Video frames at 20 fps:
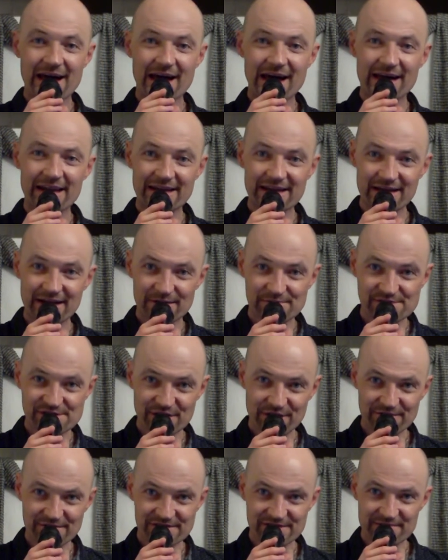and he comes
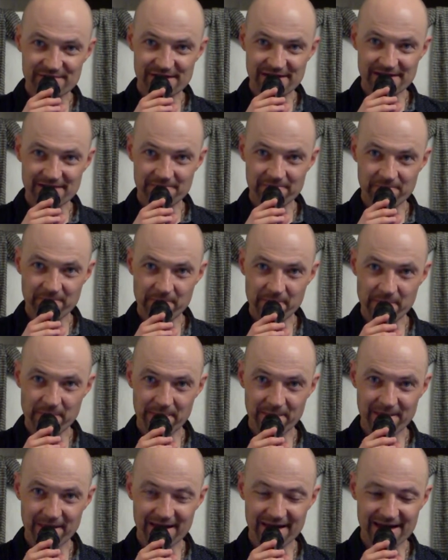over to me,
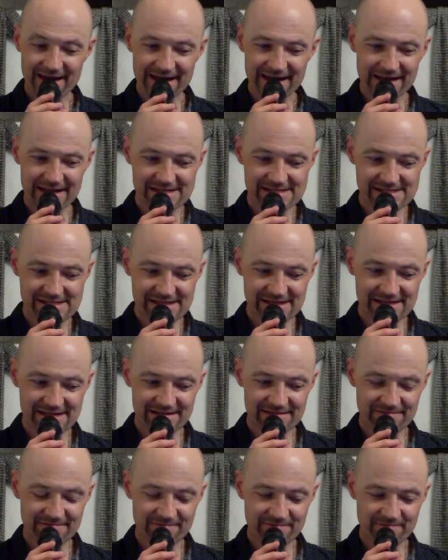and he said,